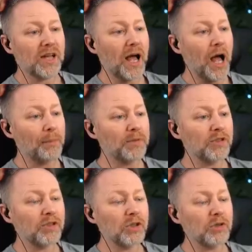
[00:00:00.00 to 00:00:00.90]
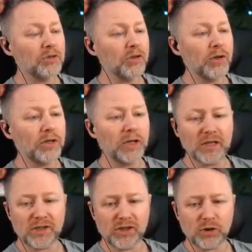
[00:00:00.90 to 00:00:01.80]
absolutely
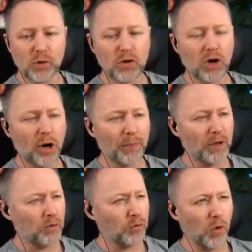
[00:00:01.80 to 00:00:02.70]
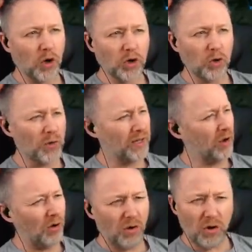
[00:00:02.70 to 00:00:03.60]
soak up and wallow in
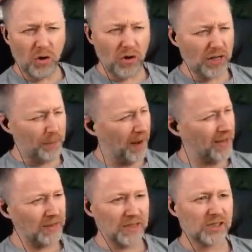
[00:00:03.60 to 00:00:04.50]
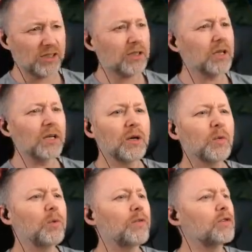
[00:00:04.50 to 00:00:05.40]
all the badness.
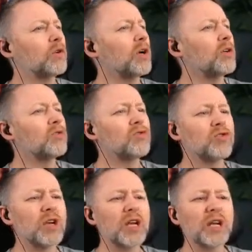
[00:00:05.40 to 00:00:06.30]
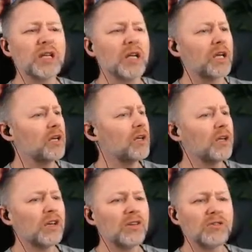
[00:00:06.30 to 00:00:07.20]
We've got to really,
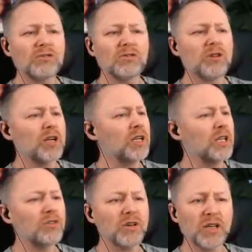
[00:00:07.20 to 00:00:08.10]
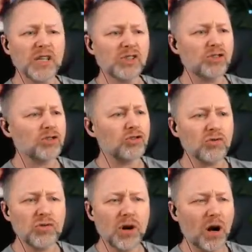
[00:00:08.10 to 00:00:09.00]
really, really
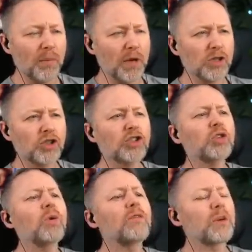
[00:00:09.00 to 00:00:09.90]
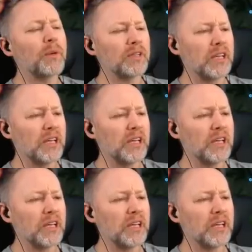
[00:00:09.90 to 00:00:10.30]
soak it up and show everybody